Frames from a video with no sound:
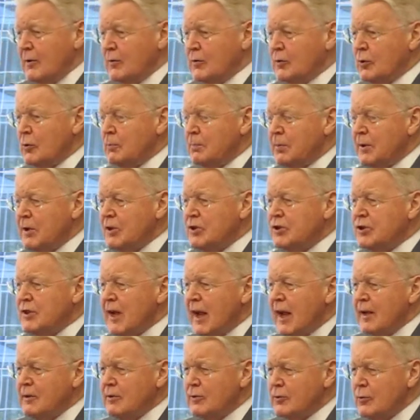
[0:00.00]
to
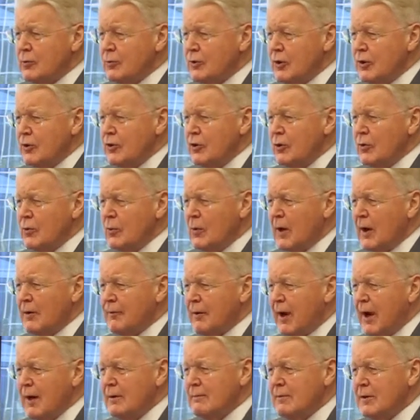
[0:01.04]
present to the new
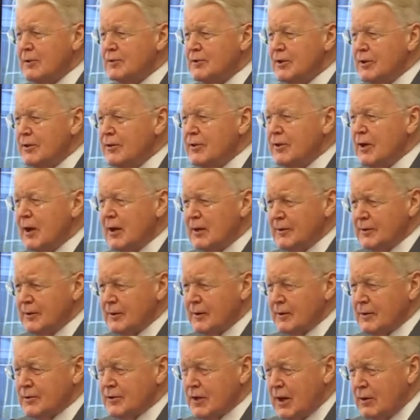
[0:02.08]
arrivals in the Arctic,
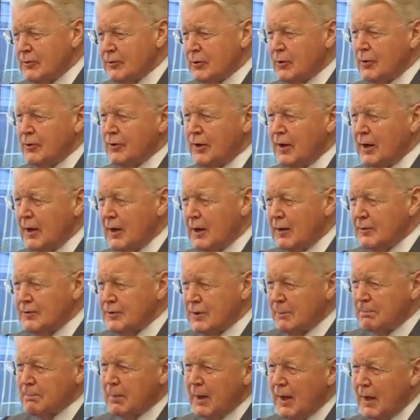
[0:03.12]
South Korea,
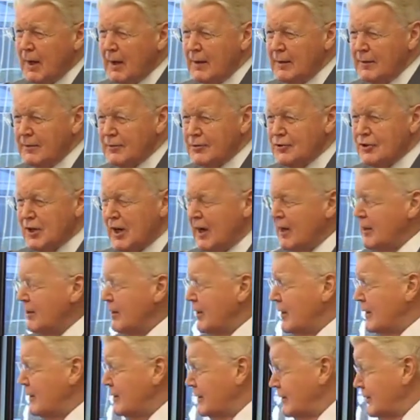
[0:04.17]
Japan,
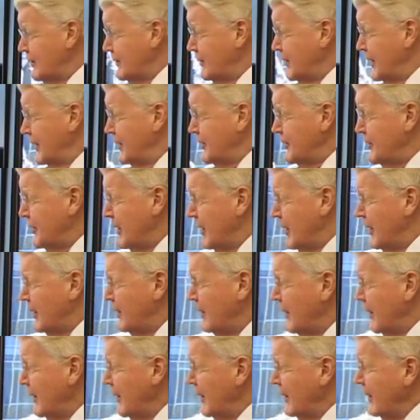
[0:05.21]
China, India,
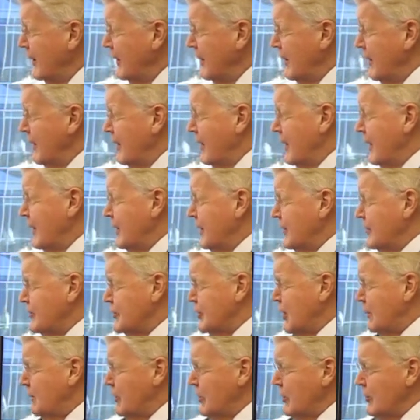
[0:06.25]

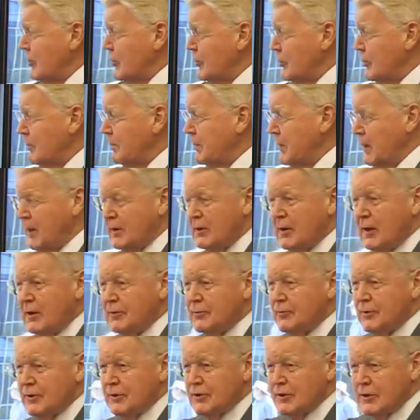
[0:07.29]
some of the European
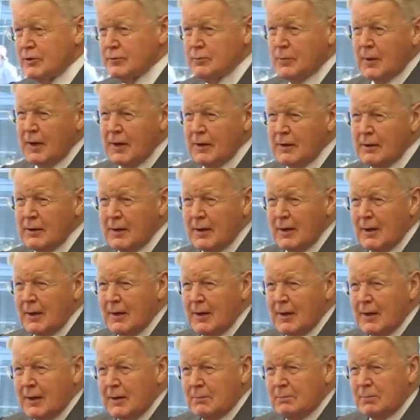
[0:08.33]
countries as well,
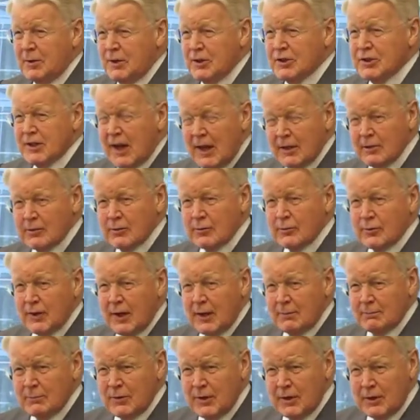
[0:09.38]
present to
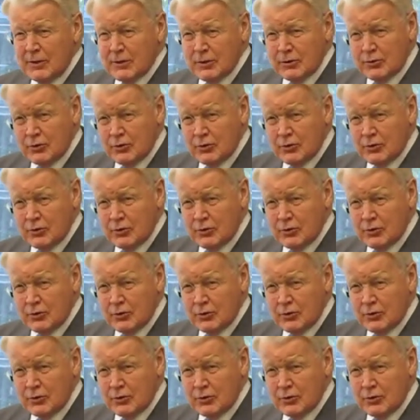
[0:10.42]
them this